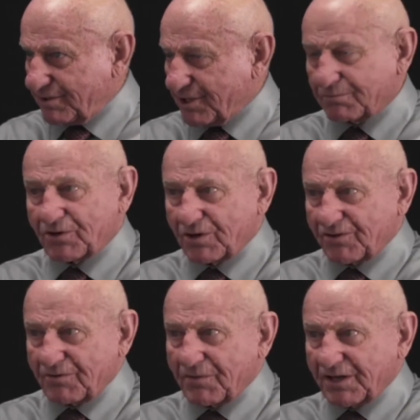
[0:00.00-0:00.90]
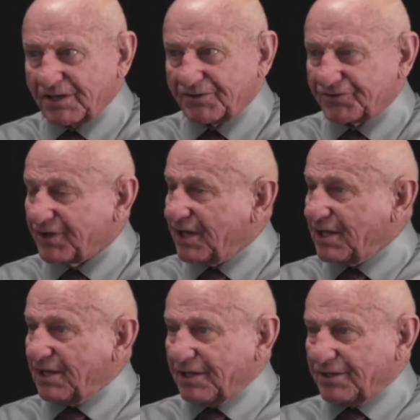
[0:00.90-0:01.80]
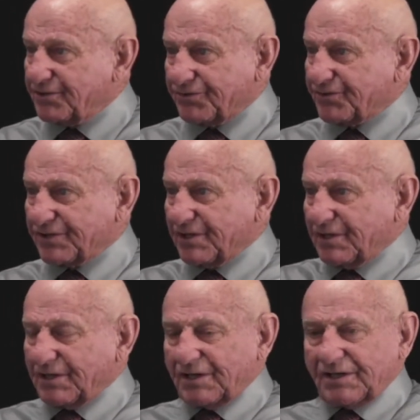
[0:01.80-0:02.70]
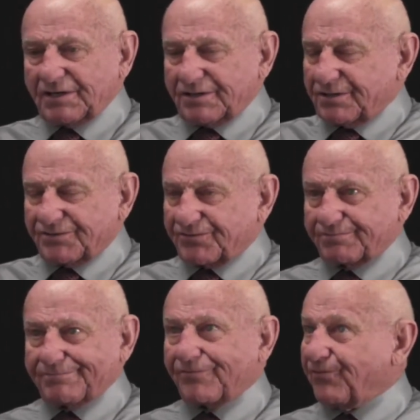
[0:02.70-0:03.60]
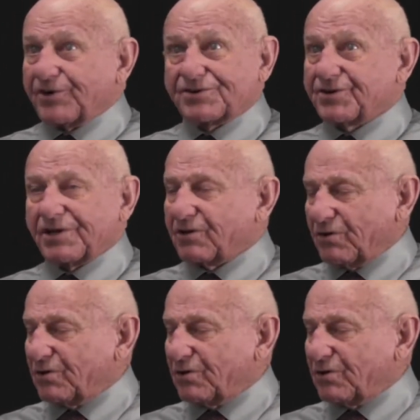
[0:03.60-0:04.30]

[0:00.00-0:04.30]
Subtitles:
That part of the mind is functioning,